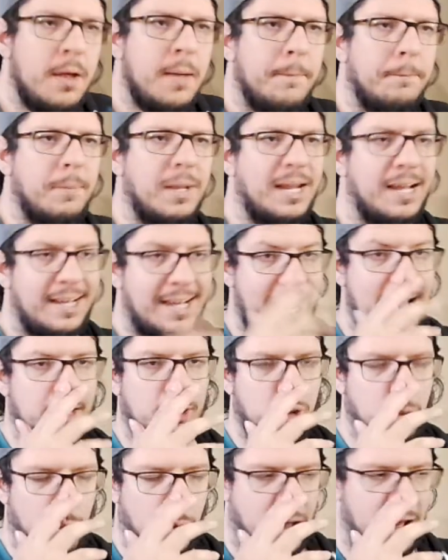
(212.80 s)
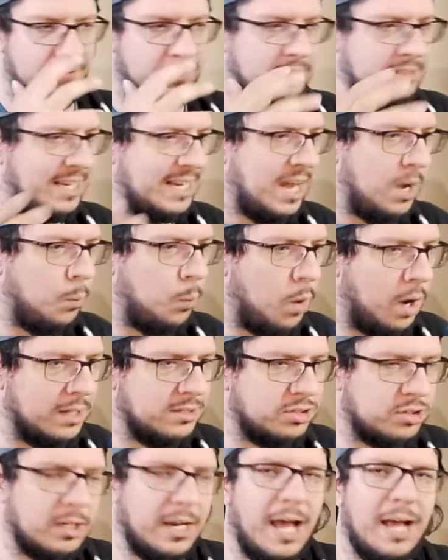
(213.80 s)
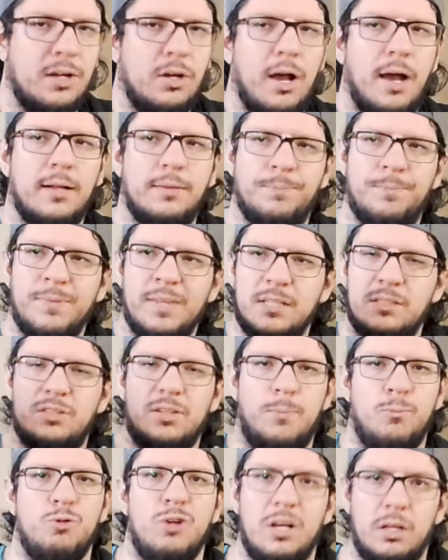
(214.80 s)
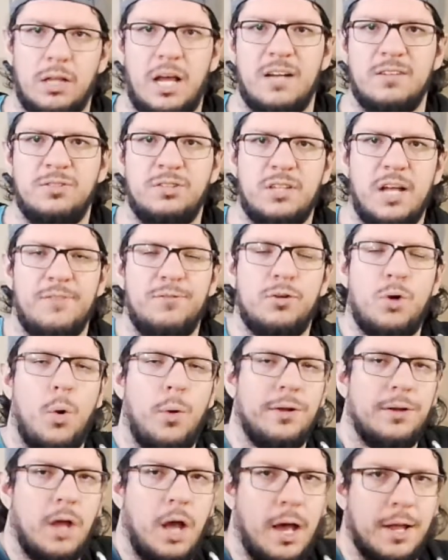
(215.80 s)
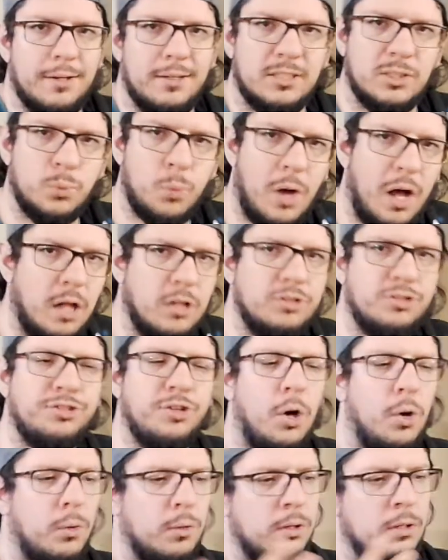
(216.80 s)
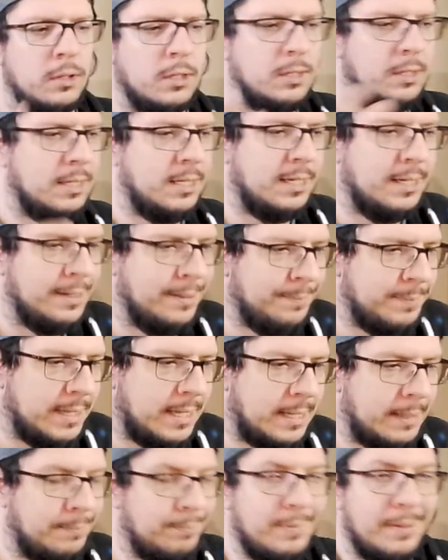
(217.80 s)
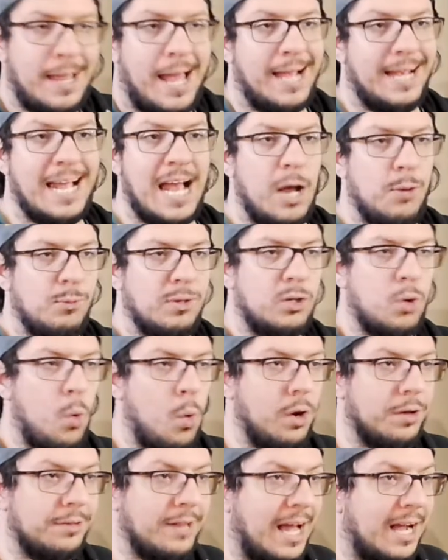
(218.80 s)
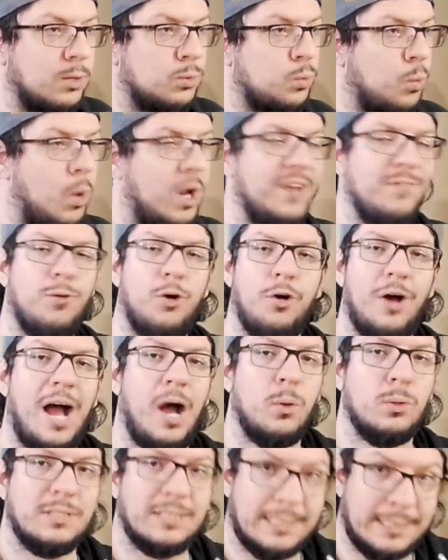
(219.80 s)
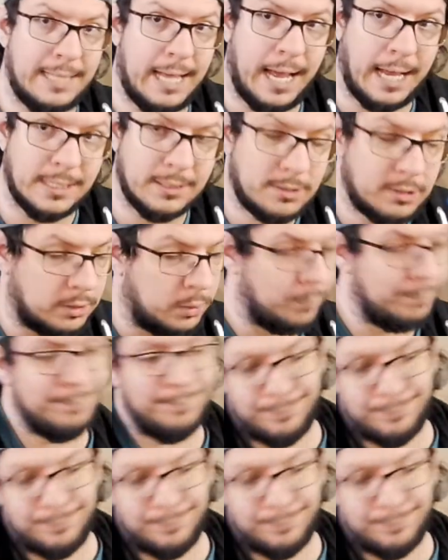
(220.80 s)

but I can't do everything at once and I've got some real life stuff going on as well, so I can't record like 24 hours a day, so